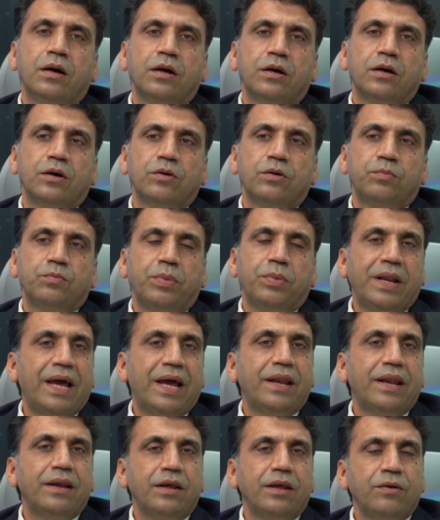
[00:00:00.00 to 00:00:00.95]
plan
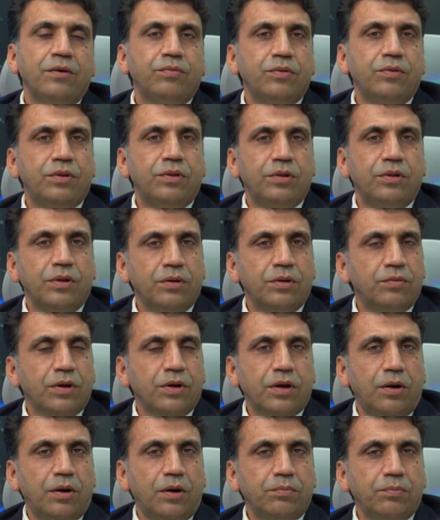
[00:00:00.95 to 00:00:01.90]
if the
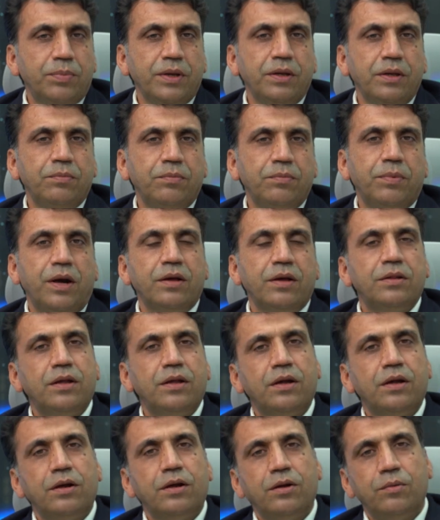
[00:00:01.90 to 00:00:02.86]
company pass
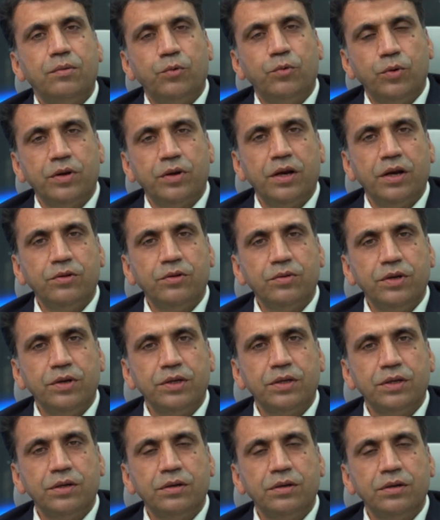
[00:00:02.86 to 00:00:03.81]
the board
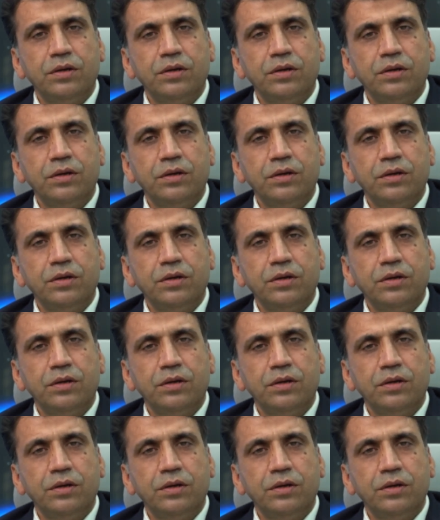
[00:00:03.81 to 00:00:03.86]
resolution